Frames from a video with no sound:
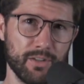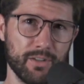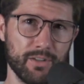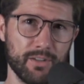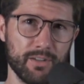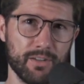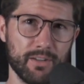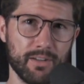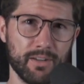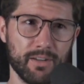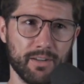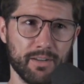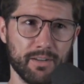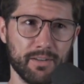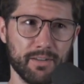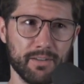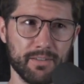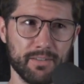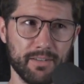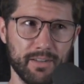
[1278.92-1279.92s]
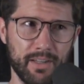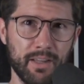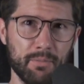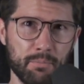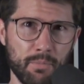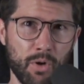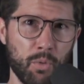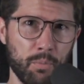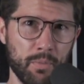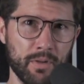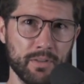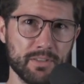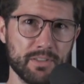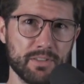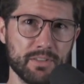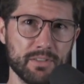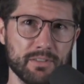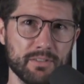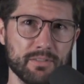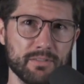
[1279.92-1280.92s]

at moments